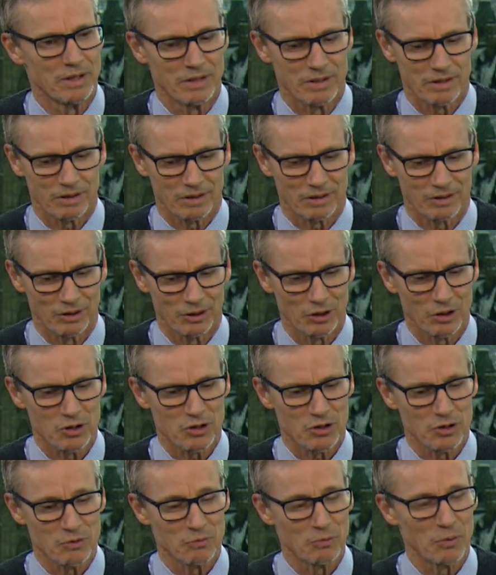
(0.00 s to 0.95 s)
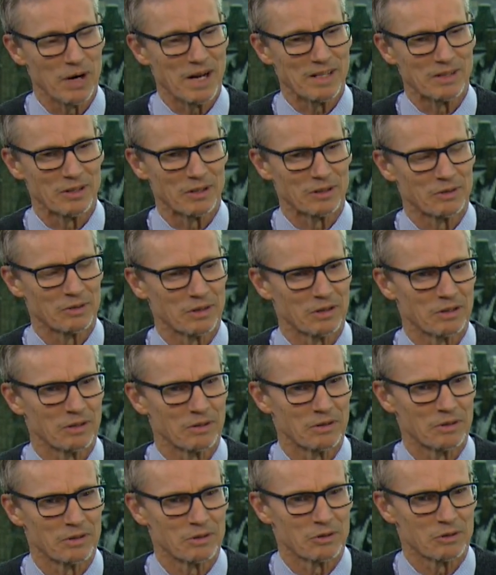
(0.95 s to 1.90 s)
the collision rate that
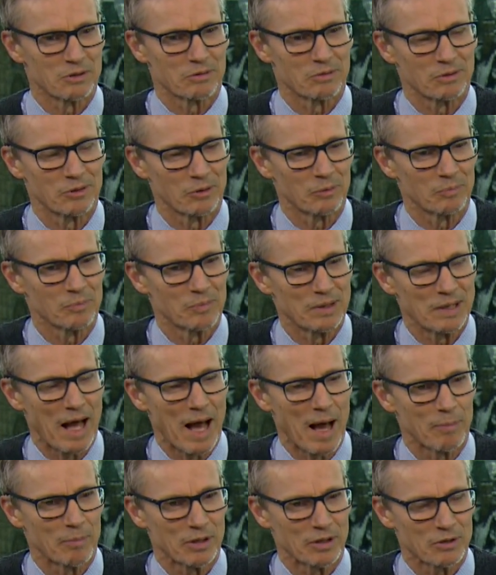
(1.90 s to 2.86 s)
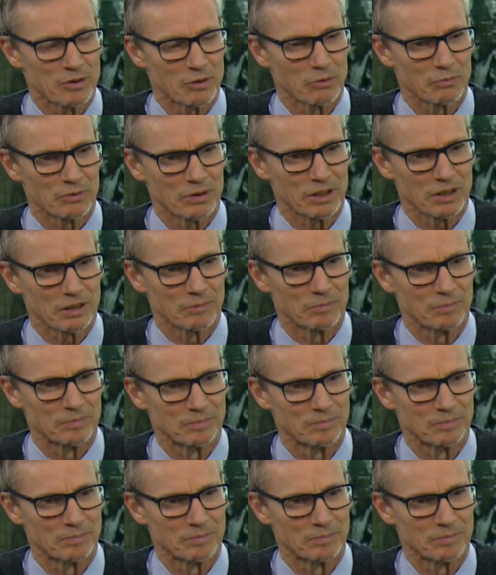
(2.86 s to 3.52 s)
has been happening so far.